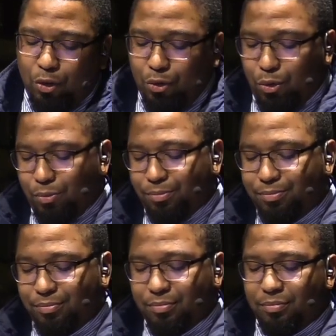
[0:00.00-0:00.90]
you do,
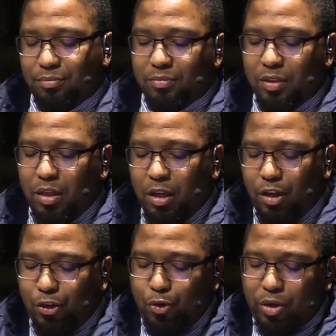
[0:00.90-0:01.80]

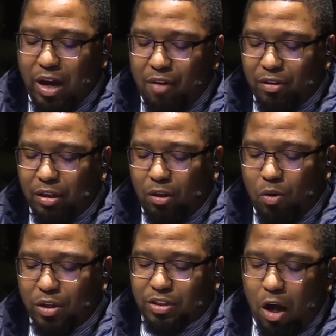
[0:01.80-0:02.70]
you cover the
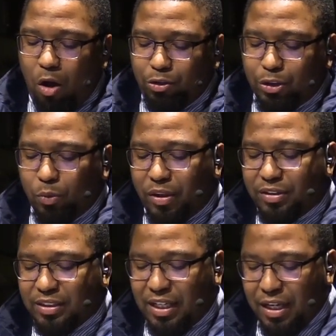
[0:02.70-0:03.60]
Lord's altar
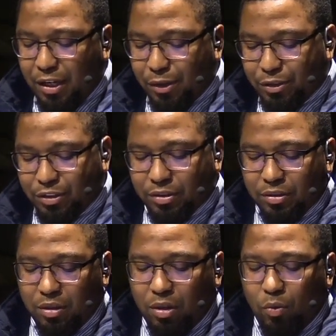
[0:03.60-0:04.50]
with tears,
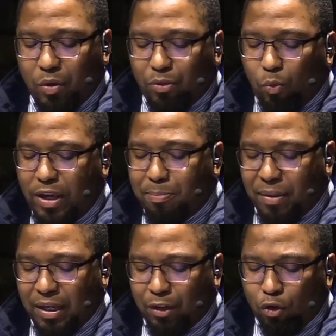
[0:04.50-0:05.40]
with
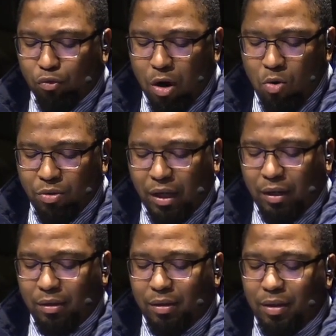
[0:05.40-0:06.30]
weeping and
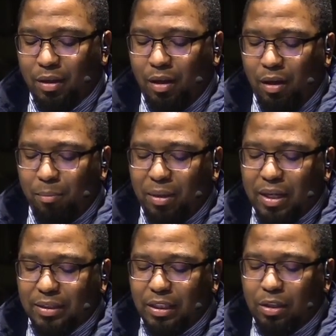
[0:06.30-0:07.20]
groaning,
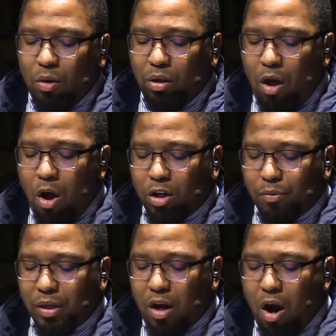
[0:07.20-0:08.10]
because he no longer
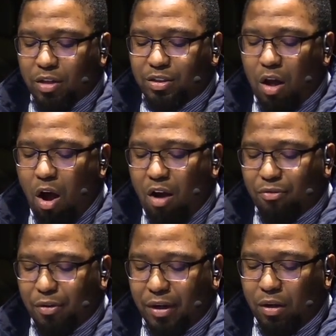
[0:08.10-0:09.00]
regards the
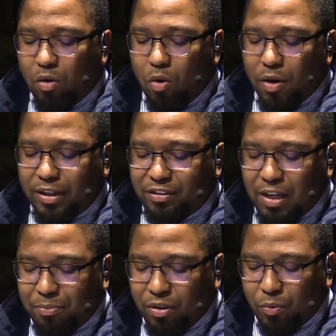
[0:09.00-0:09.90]
offering or
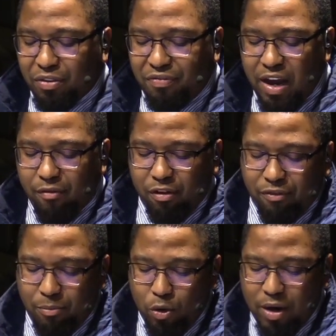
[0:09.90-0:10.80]
accepts it with favor
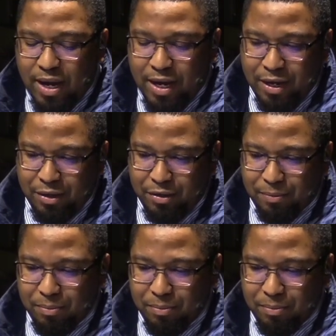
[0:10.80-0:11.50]
from your hand.